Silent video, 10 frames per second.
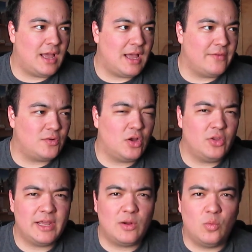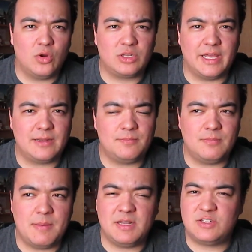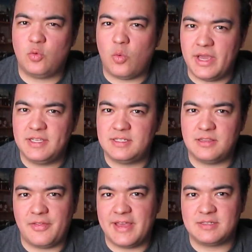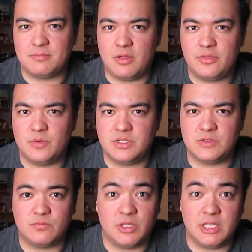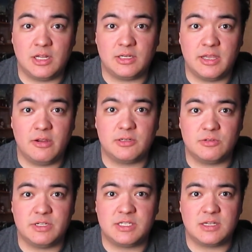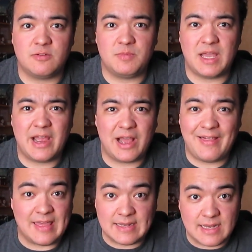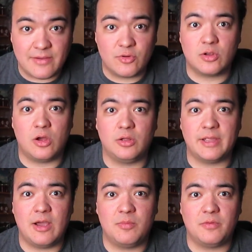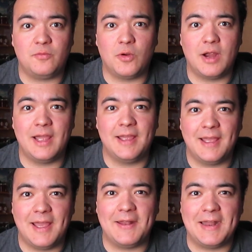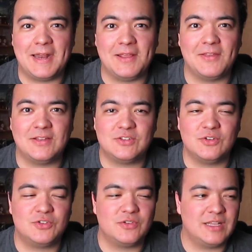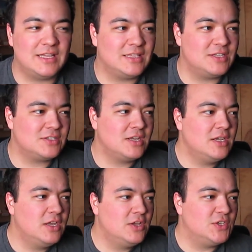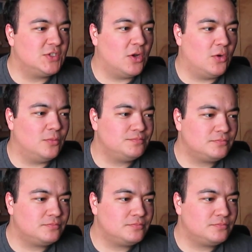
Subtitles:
I've called out of work like maybe twice in the last month, which is really uncharacteristic of me. I like never called out before I had any like surgery like this. So